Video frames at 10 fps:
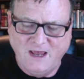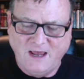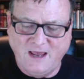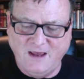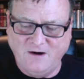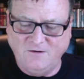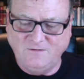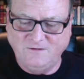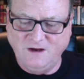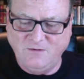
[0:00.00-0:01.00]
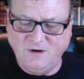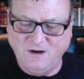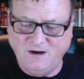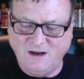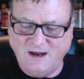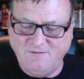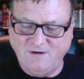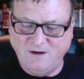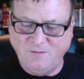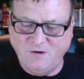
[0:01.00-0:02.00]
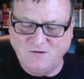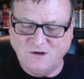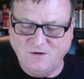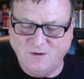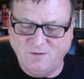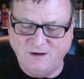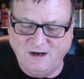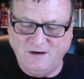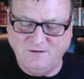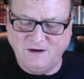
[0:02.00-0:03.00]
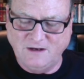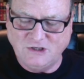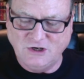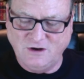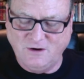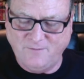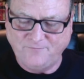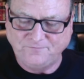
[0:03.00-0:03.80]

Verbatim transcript: and our secret enlivening mojo aplenty to let you know